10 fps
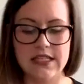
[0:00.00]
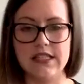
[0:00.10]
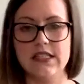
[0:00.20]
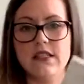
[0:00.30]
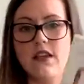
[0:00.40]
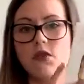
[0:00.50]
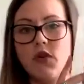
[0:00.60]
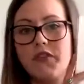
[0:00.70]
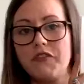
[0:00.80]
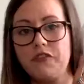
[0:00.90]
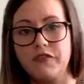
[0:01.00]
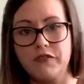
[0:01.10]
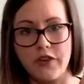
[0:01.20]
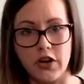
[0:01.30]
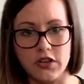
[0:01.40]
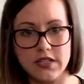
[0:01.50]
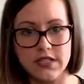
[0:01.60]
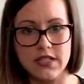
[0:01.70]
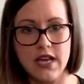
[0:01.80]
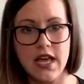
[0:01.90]
This is your
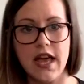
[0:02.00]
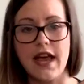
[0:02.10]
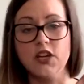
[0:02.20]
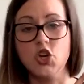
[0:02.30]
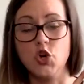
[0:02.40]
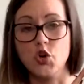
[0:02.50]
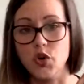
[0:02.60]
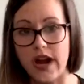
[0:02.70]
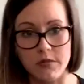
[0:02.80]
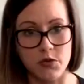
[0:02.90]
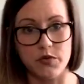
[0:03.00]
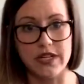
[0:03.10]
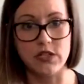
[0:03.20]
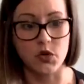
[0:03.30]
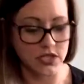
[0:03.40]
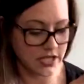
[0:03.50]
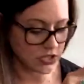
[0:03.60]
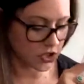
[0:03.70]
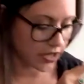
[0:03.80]
first incredible resource that you're